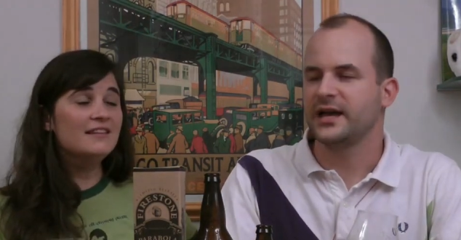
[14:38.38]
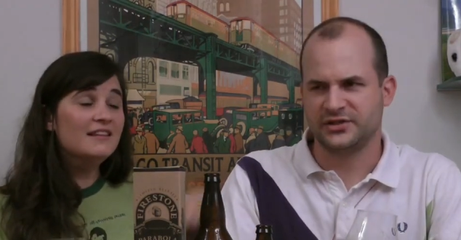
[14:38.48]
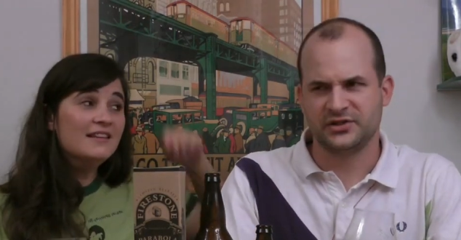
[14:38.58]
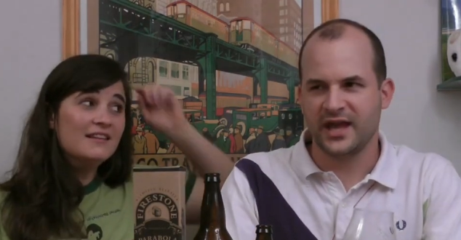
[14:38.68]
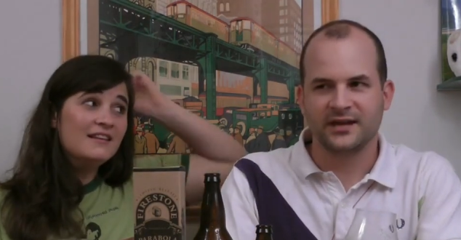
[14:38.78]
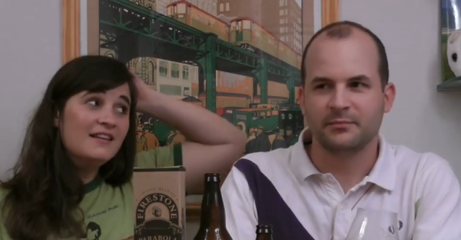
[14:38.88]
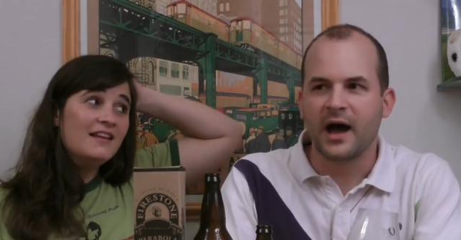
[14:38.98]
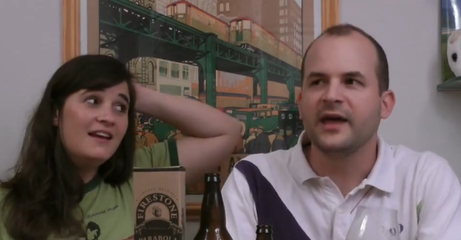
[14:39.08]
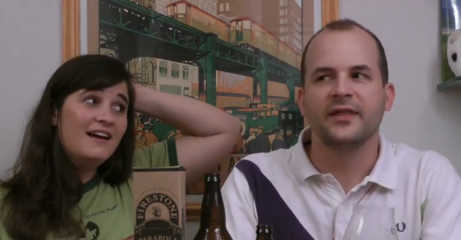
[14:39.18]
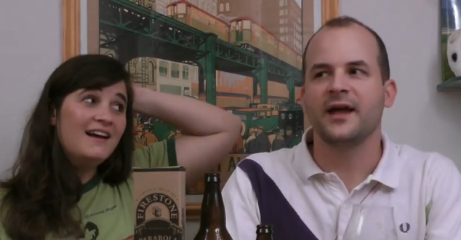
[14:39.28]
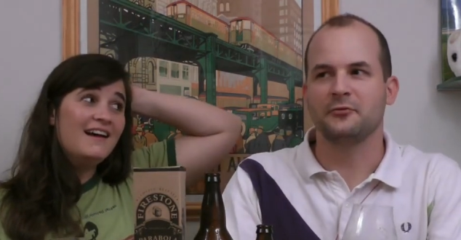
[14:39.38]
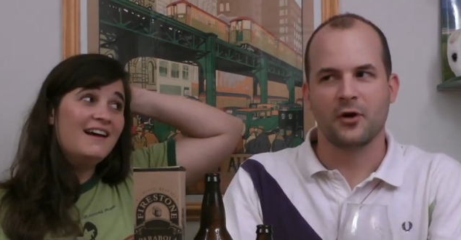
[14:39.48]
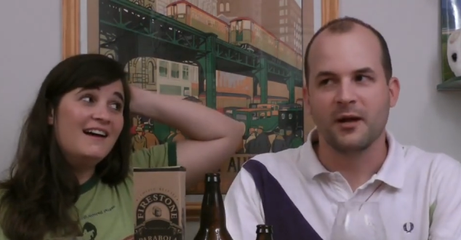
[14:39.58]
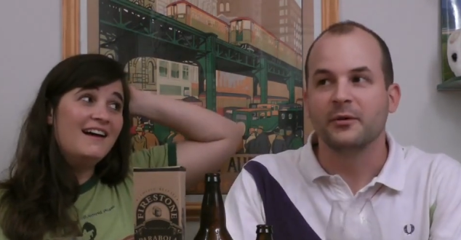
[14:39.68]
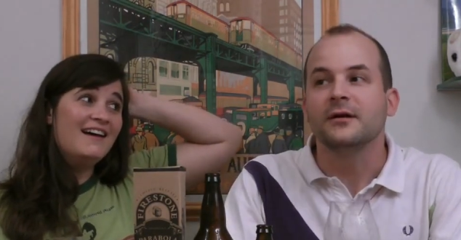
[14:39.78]
Speaker 1: I stand by that
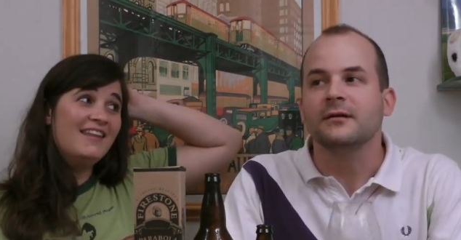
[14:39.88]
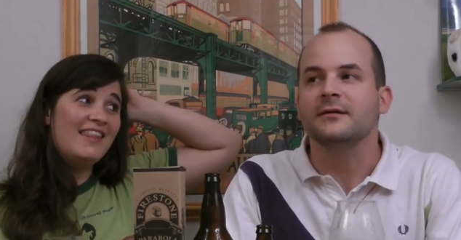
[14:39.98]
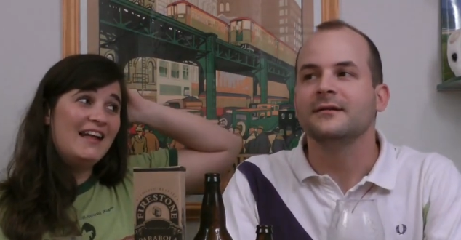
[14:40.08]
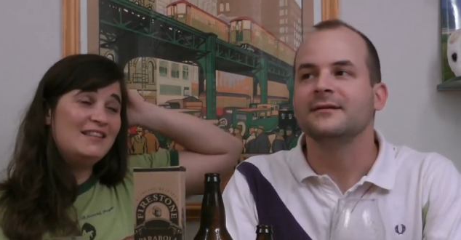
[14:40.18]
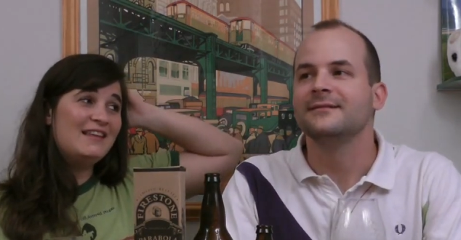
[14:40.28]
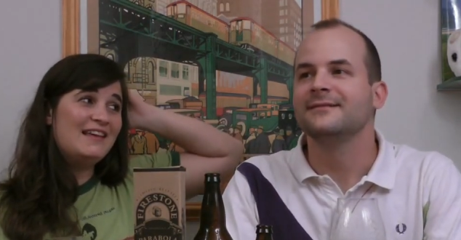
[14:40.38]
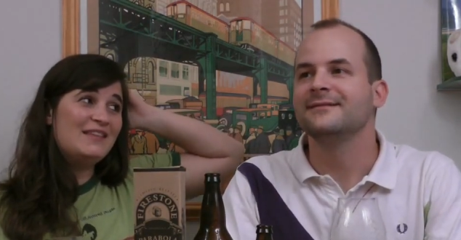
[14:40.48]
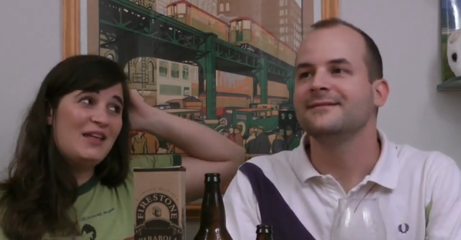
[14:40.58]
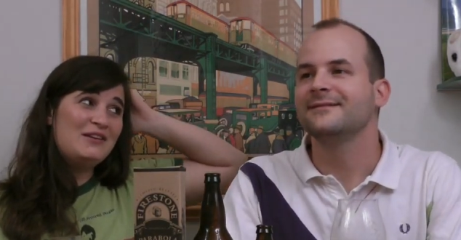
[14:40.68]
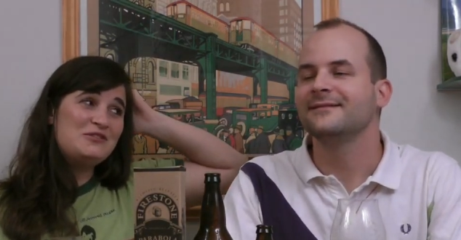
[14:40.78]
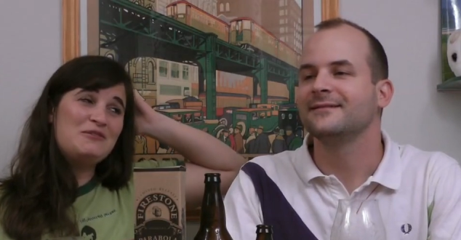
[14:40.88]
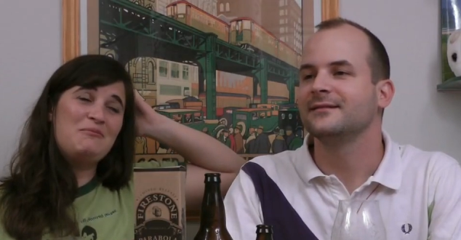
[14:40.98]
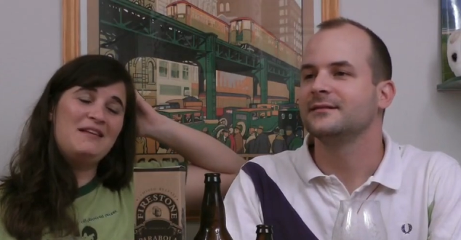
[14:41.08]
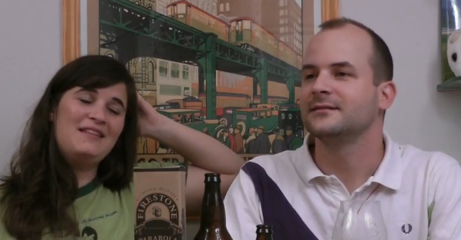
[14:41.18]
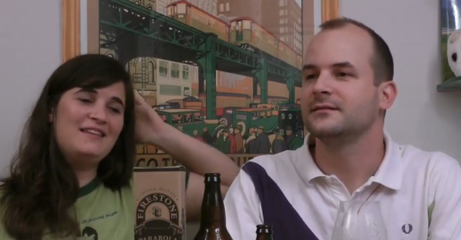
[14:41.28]
grammar.
Speaker 2: That that
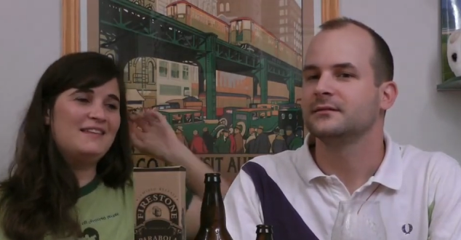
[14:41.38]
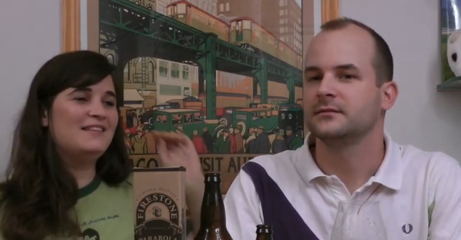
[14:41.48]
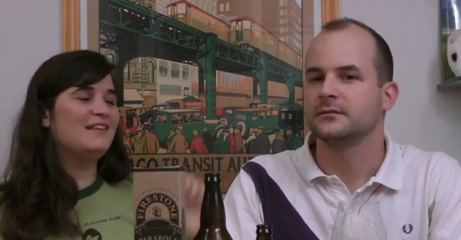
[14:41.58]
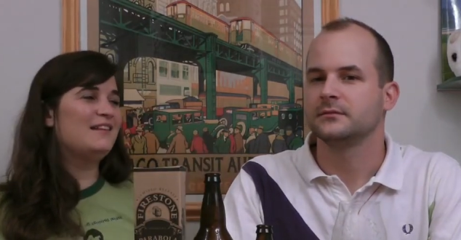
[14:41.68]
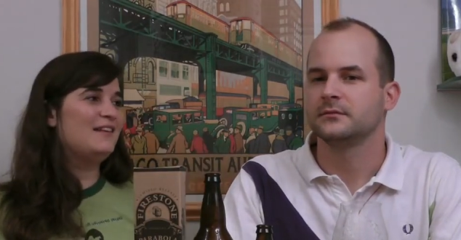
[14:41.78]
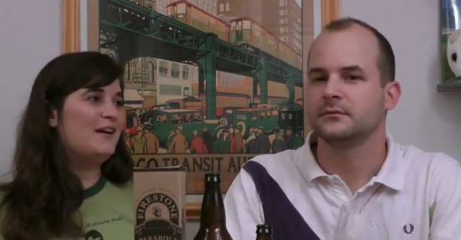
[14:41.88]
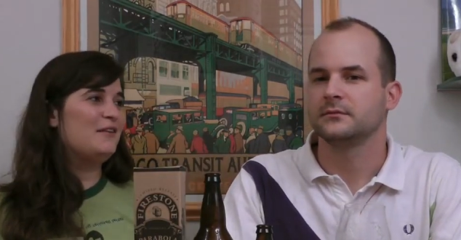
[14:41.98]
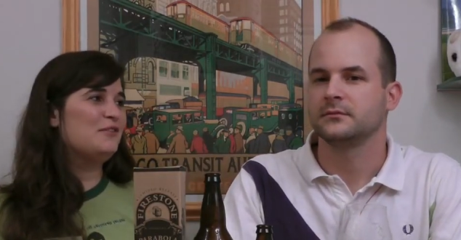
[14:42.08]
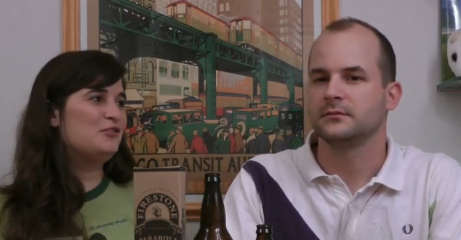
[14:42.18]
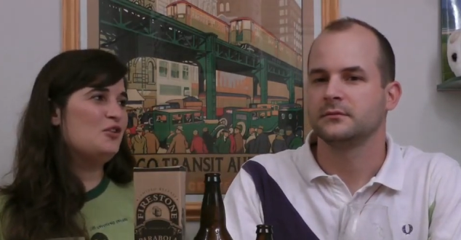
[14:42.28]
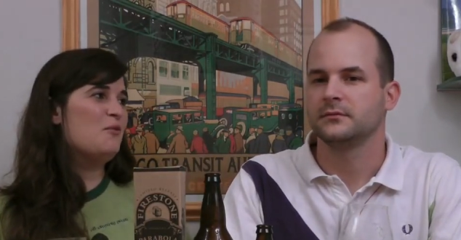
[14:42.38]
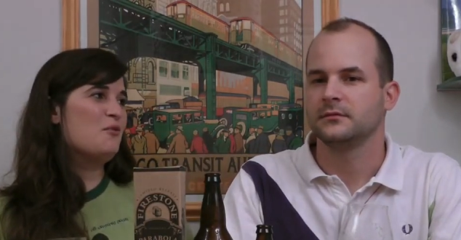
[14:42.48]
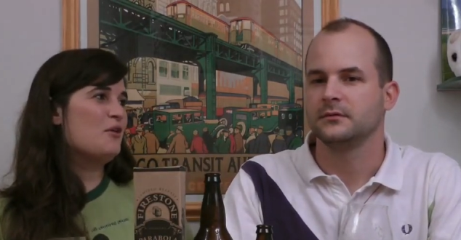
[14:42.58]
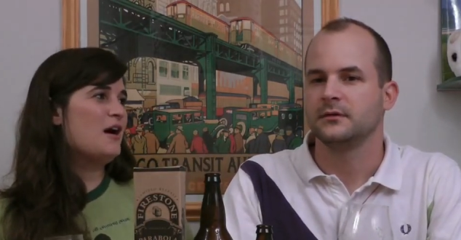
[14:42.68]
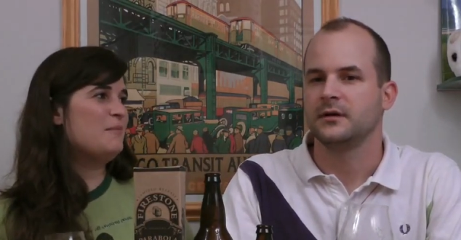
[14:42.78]
should be the, the title of the show,
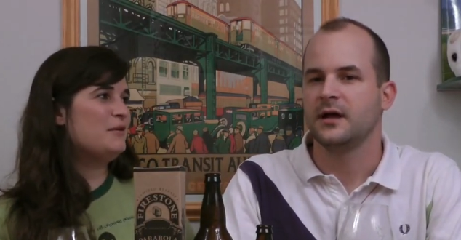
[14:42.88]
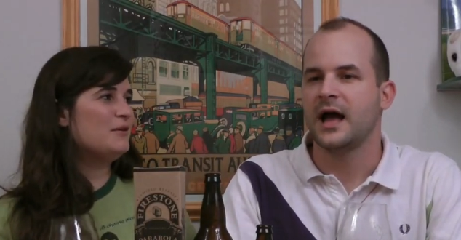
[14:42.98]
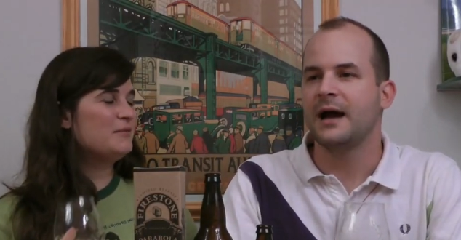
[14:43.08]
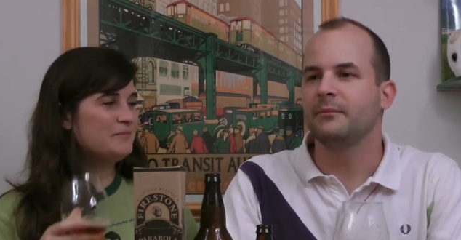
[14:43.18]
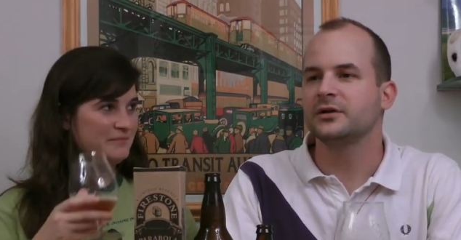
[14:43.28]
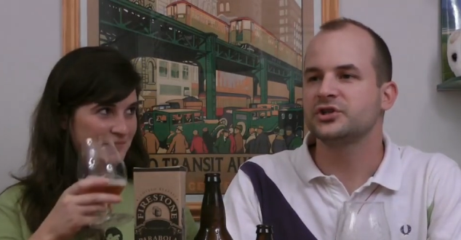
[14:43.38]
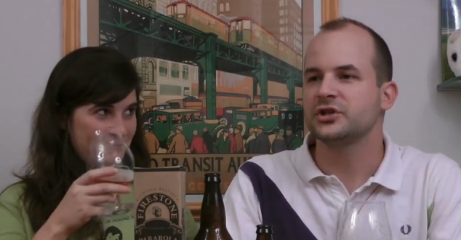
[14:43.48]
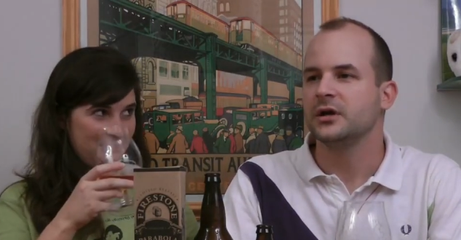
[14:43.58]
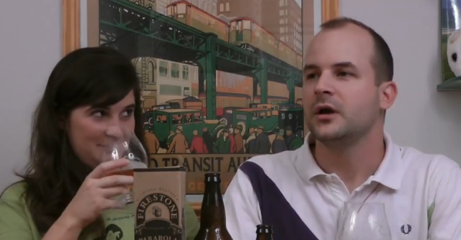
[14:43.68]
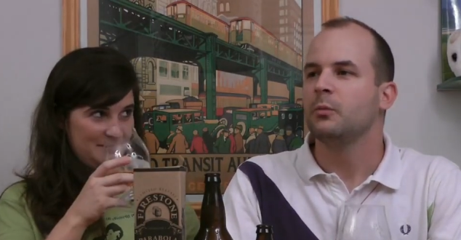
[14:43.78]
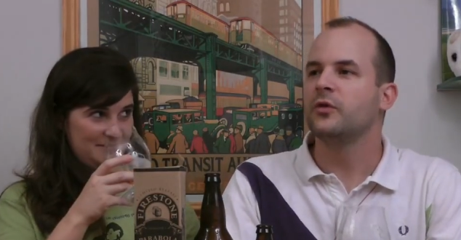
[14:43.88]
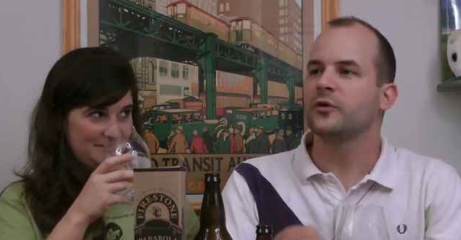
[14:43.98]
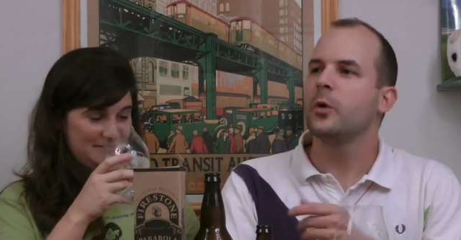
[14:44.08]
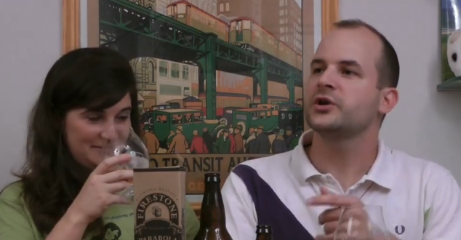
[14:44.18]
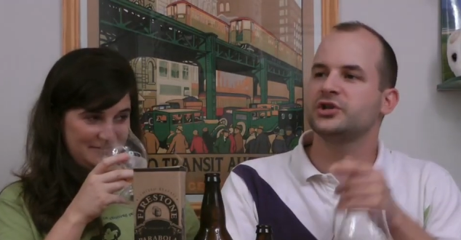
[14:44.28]
More Hoppier.
Speaker 1: How much Well,
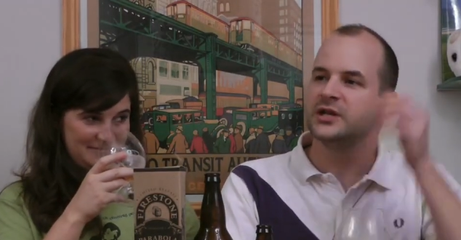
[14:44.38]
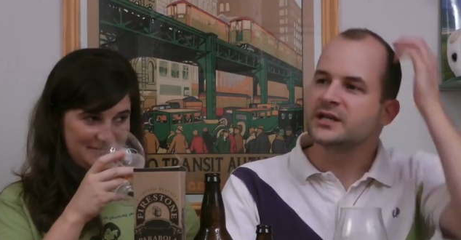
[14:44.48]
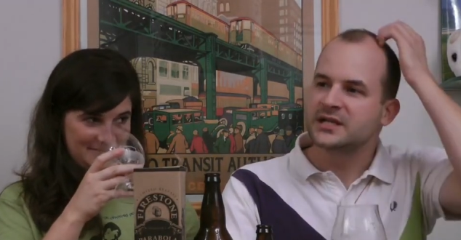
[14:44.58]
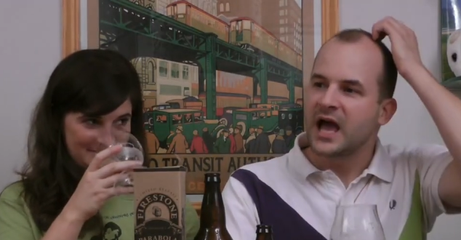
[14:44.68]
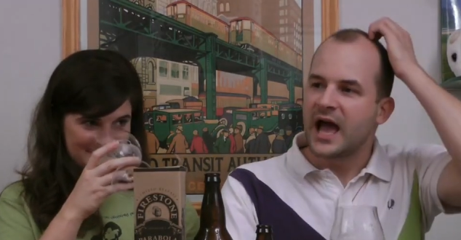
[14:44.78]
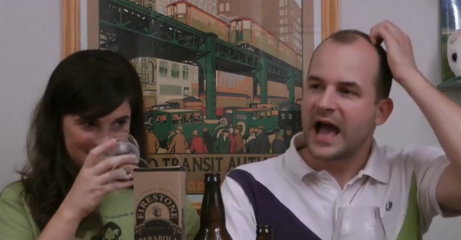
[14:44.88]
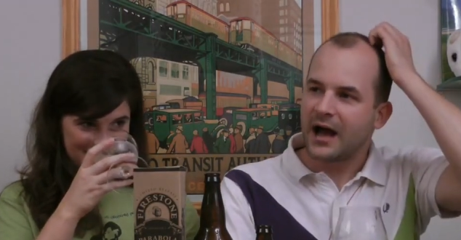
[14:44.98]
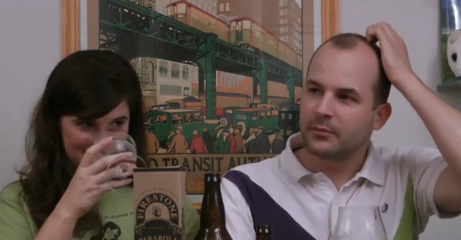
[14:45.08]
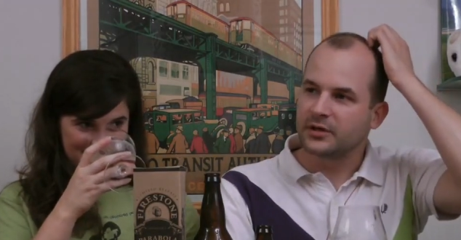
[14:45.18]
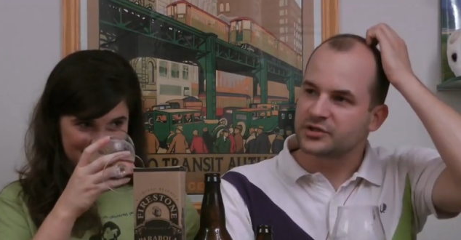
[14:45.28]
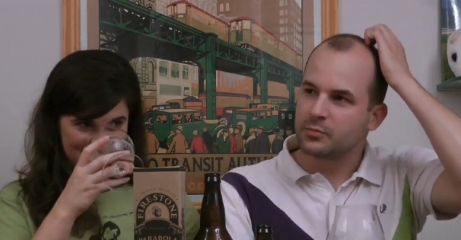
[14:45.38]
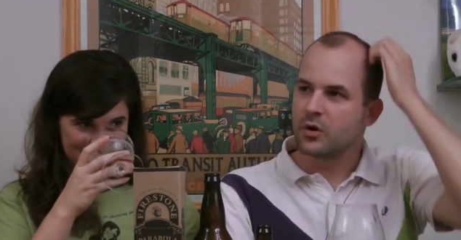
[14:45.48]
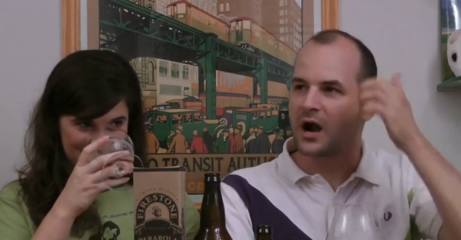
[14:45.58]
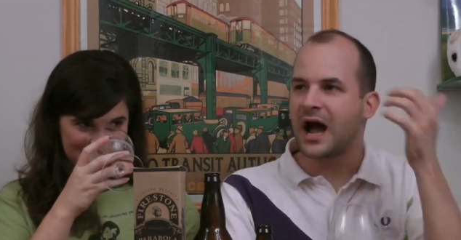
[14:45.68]
the question is, how much more